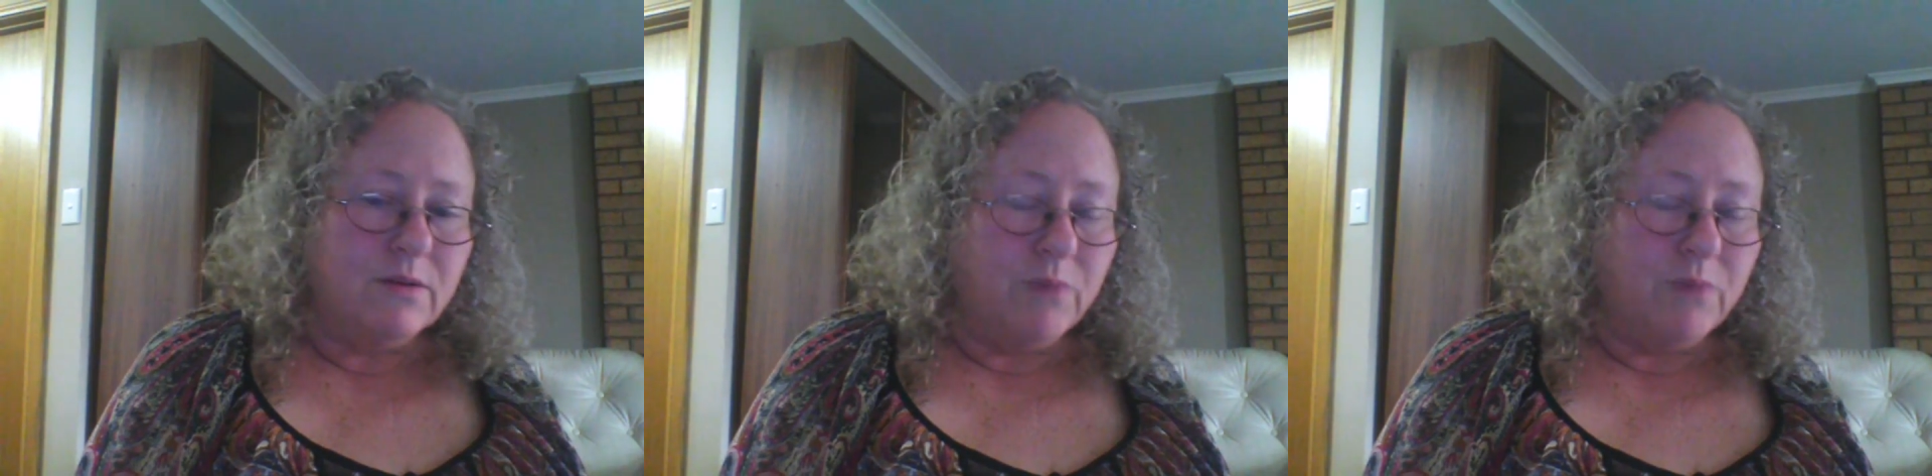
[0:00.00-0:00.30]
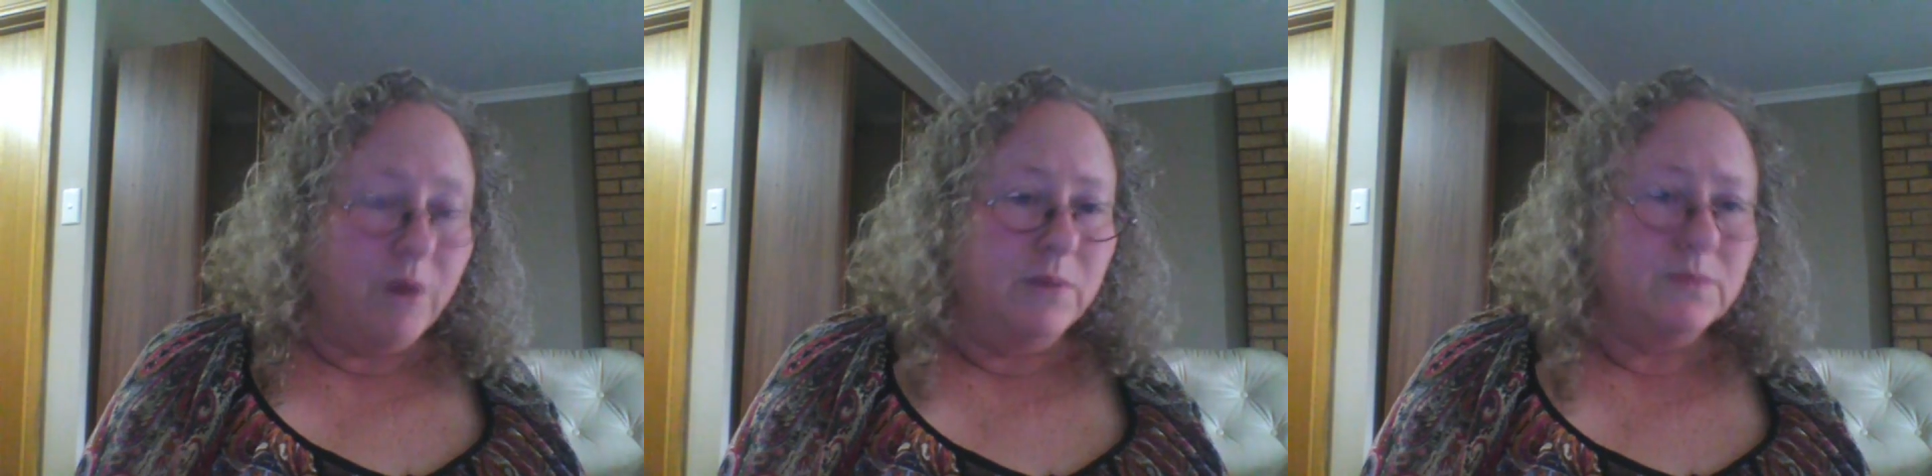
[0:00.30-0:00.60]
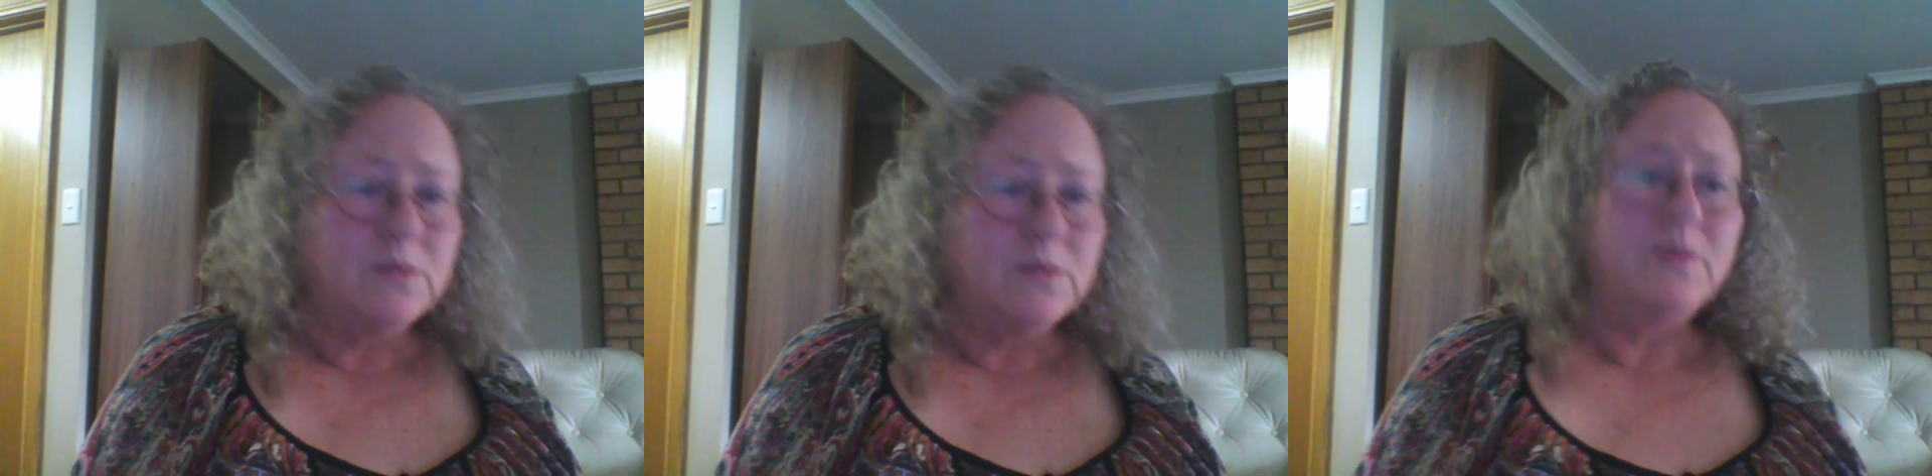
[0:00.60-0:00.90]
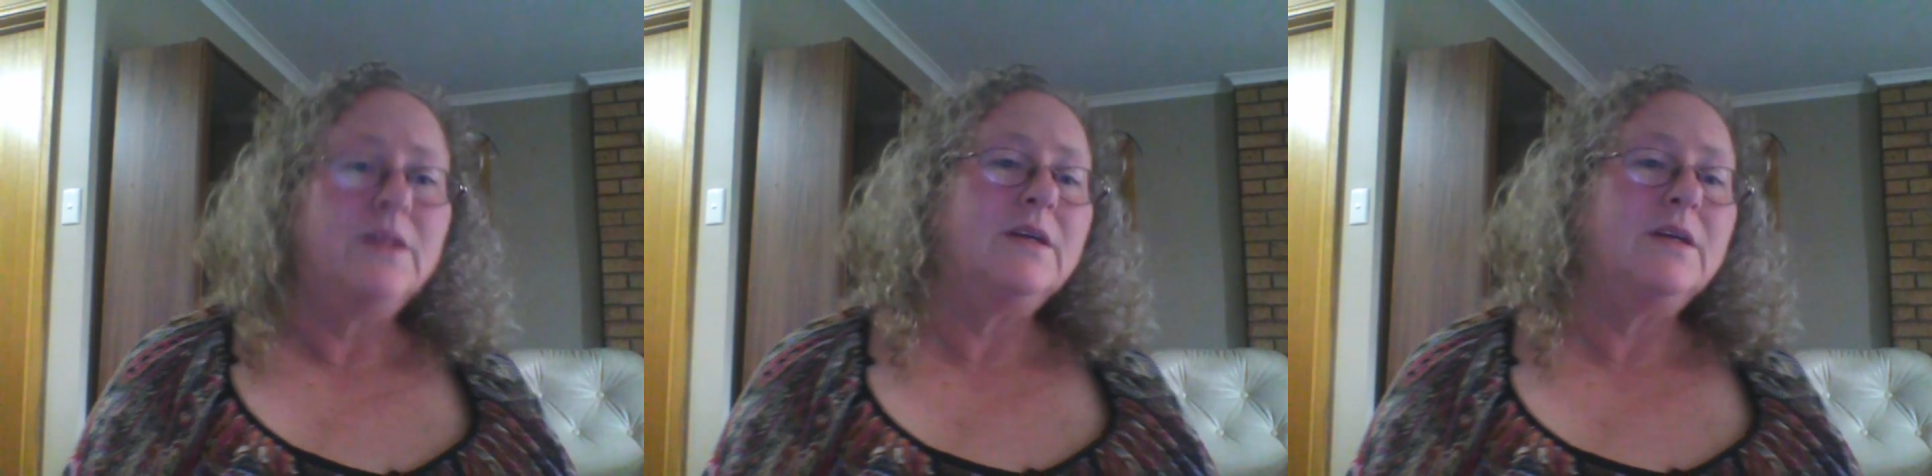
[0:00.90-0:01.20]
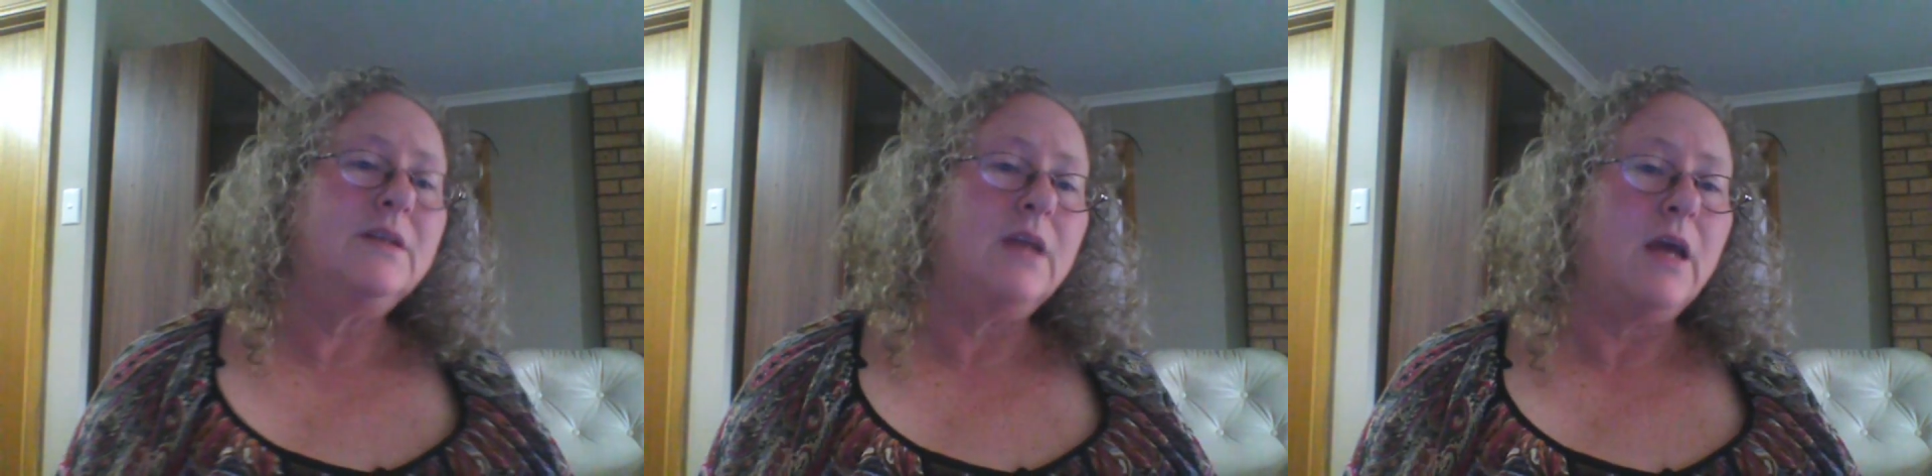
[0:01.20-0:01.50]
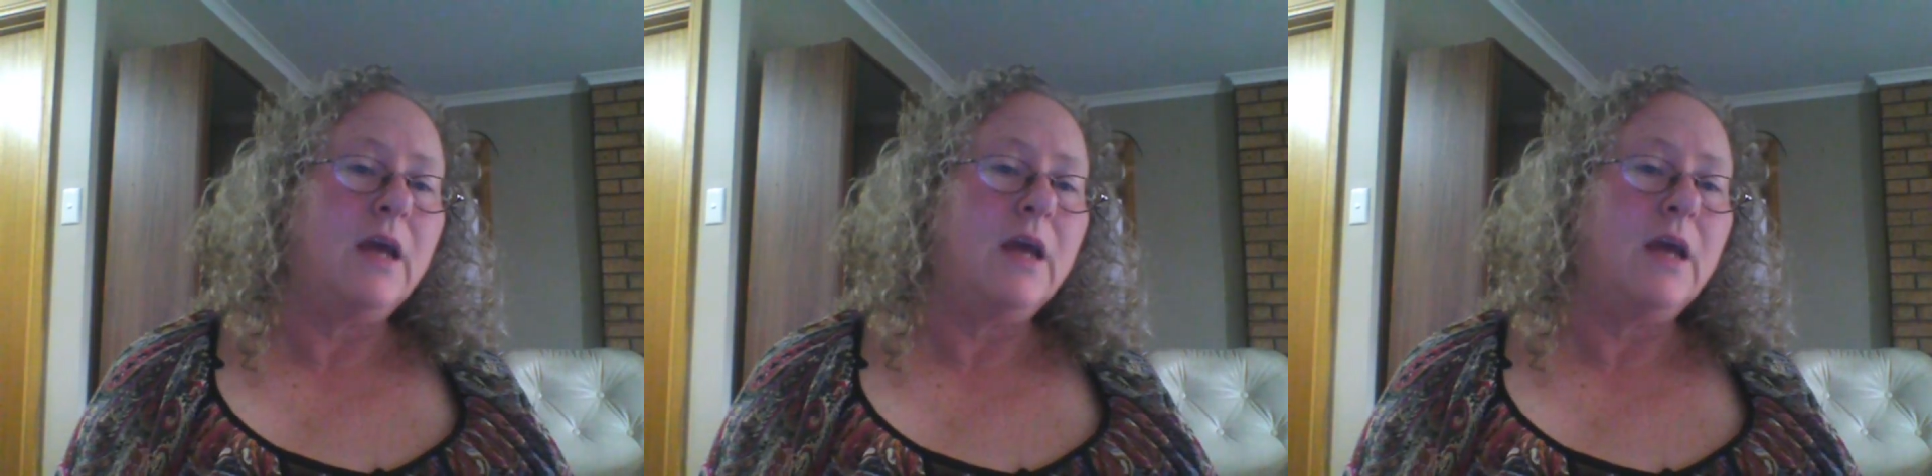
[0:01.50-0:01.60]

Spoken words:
problems with it,